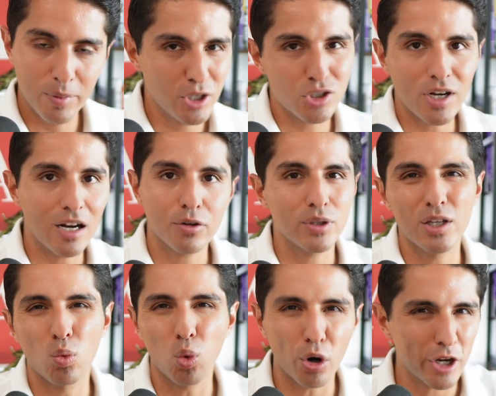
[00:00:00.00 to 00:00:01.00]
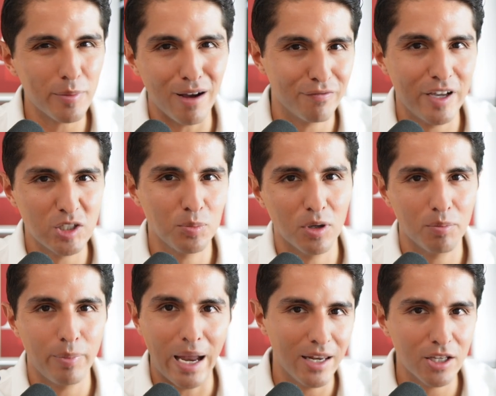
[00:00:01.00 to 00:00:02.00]
Because you're not really worried about Facebook
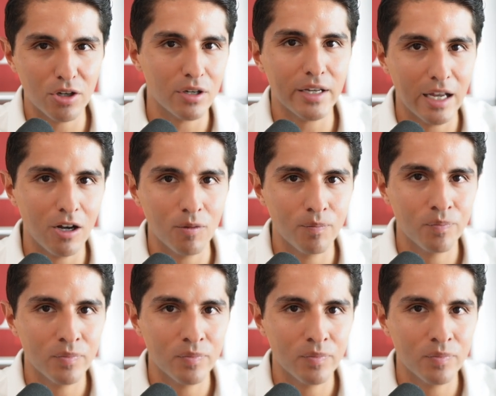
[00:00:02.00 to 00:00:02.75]
banning your account.